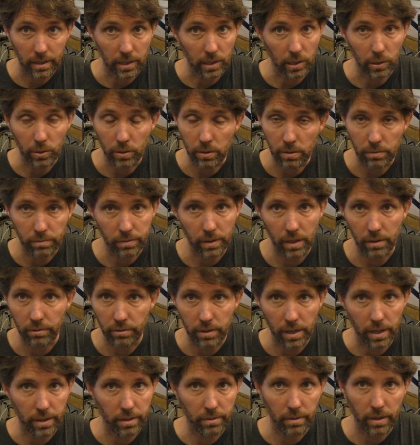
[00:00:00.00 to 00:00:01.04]
in lieu of
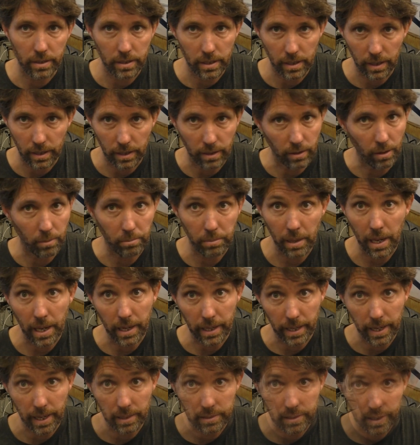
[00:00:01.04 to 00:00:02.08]
every other idea not
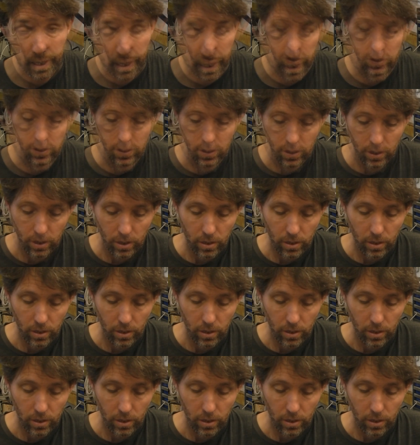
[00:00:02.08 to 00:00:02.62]
panning out today.